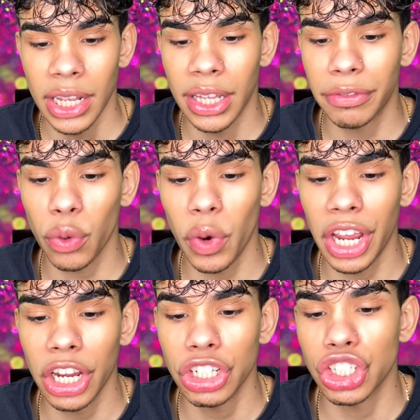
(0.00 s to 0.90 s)
Lift
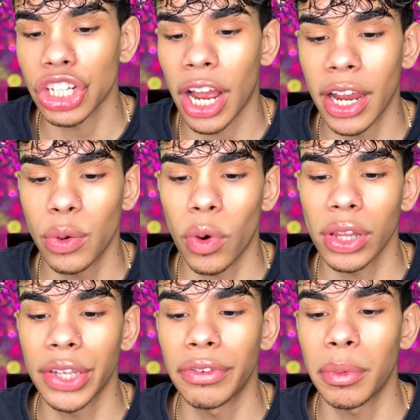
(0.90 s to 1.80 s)
away, shine while
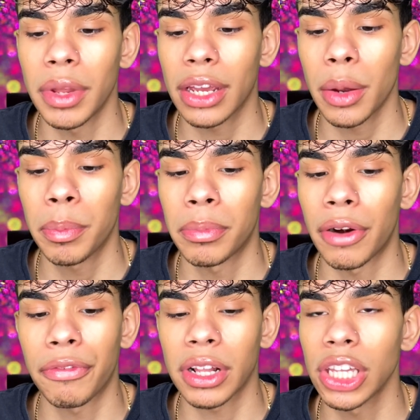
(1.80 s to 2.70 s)
leaving makeup
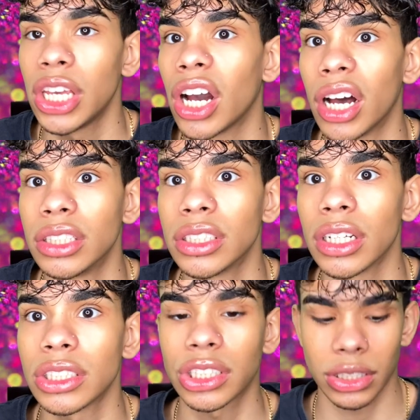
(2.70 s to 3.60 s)
perfectly
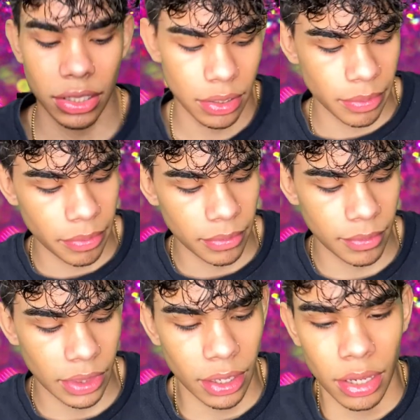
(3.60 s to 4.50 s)
untouched.
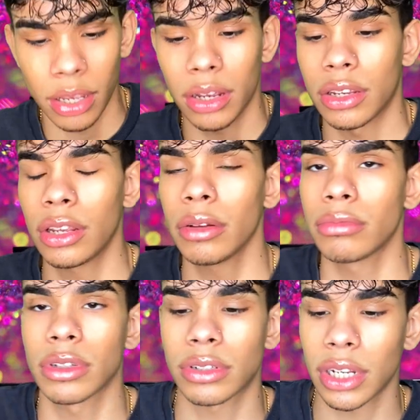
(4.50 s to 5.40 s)

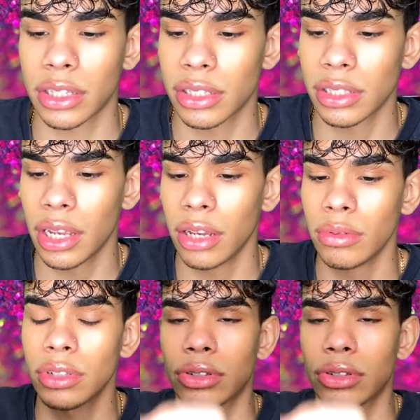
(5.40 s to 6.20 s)
Let's check this out.